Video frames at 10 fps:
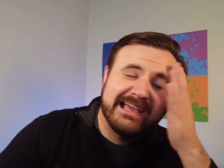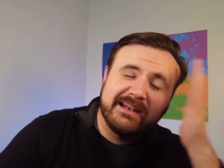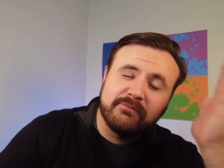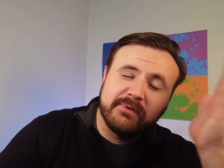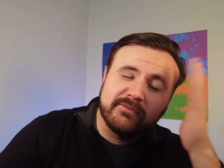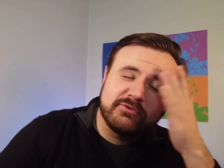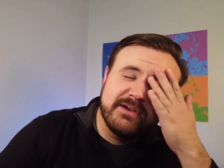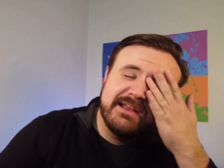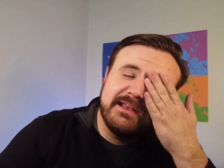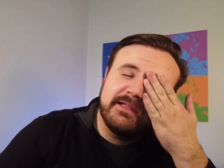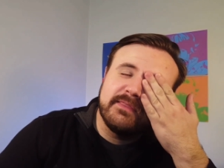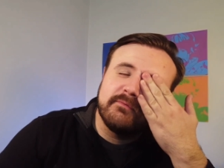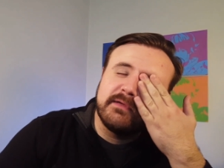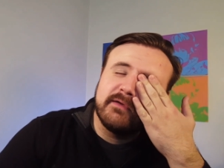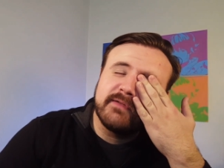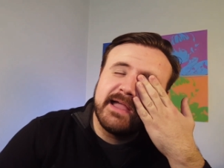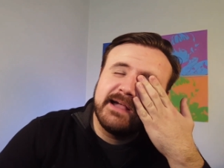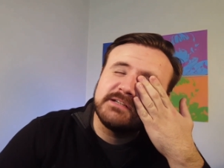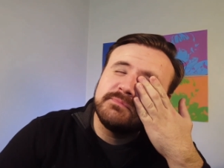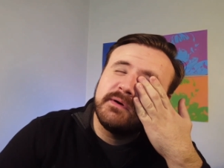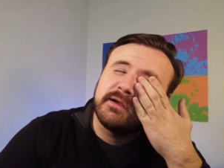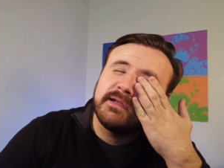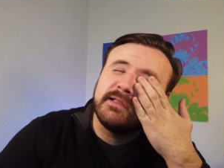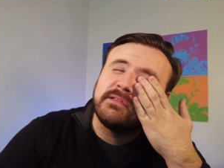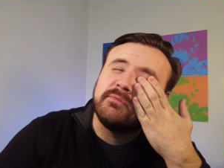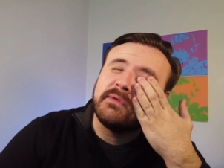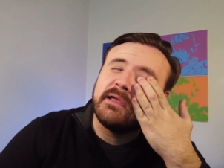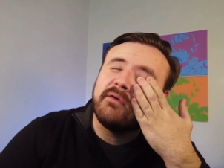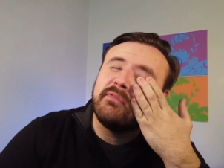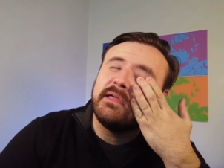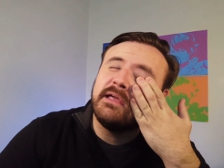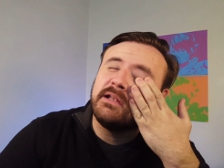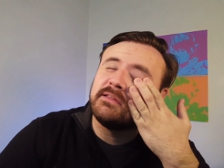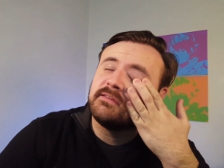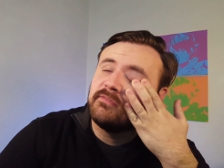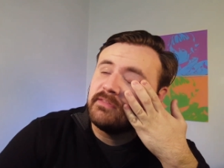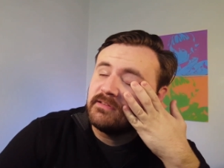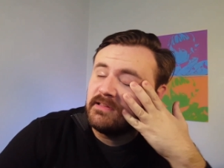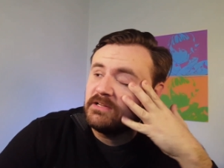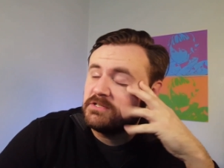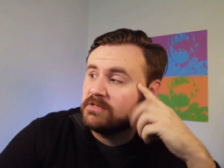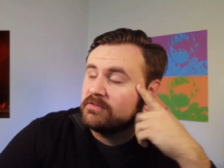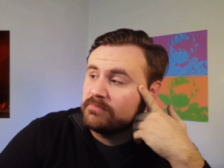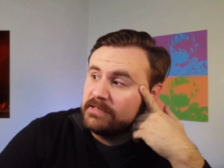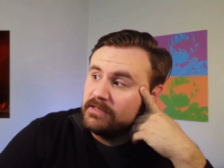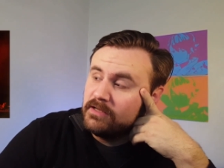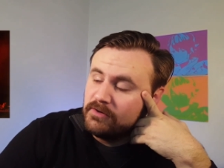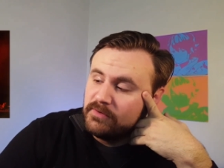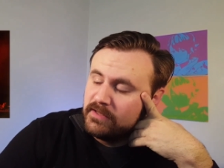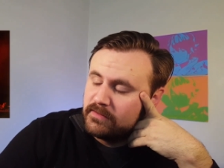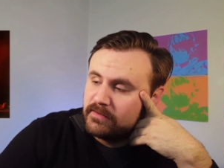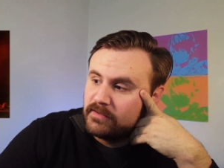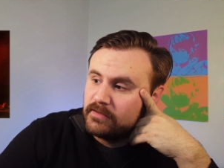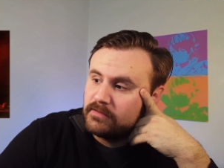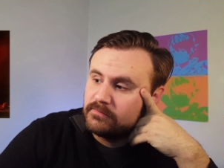again, if we have trading, then we have cash markets, and we have the end of civilization as we know it.